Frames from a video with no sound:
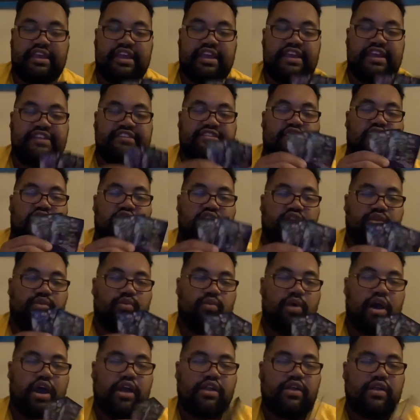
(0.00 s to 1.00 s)
It's called
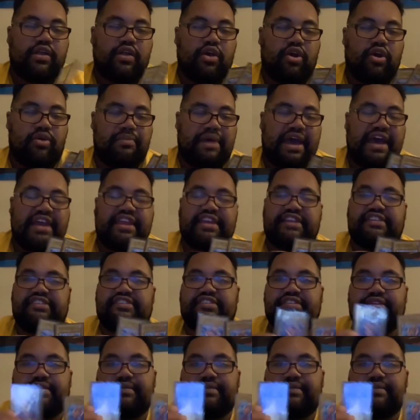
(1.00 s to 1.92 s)
Water Omotics.